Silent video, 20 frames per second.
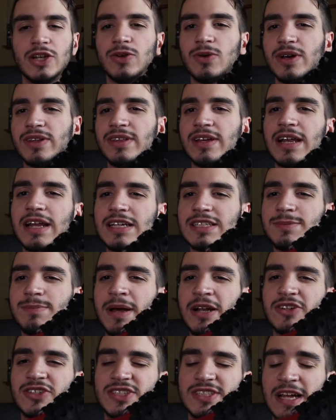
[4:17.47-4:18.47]
Do I think it has
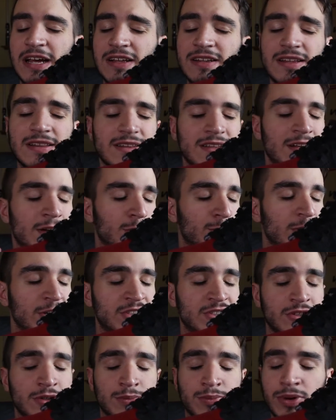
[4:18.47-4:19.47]
better styling than the
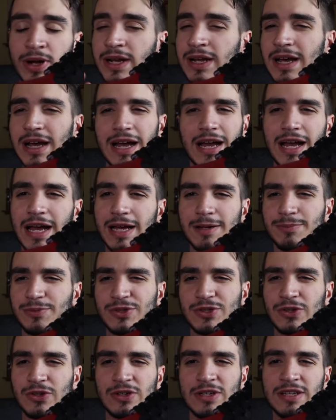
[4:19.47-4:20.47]
original Bred?
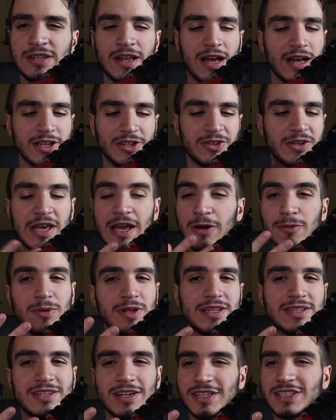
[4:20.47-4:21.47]
Absolutely not. You can't
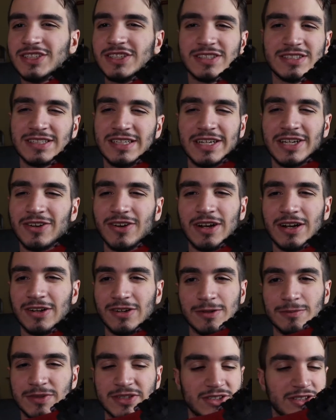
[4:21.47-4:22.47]
really touch this sneaker at
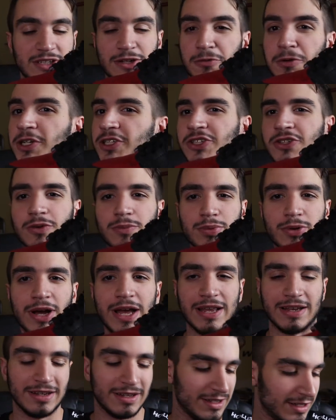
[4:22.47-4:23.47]
all. It's the original
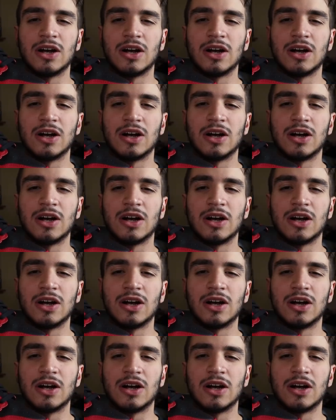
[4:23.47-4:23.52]
Bred.